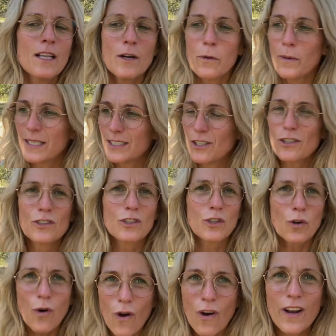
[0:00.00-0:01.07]
with just
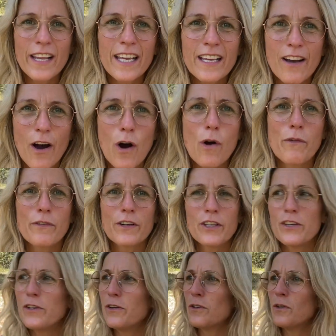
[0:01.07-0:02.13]
crawling over
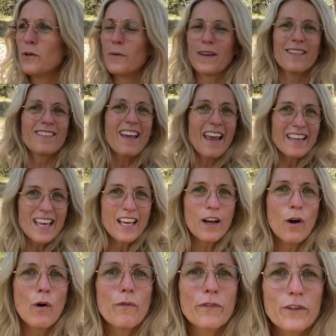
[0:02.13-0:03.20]
you, with taking
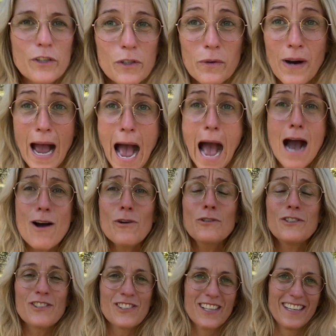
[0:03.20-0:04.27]
over your
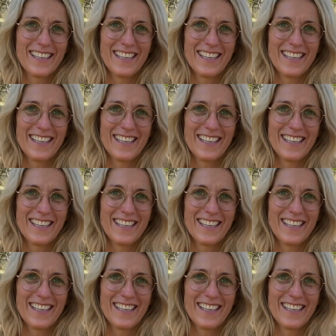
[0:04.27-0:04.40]
house.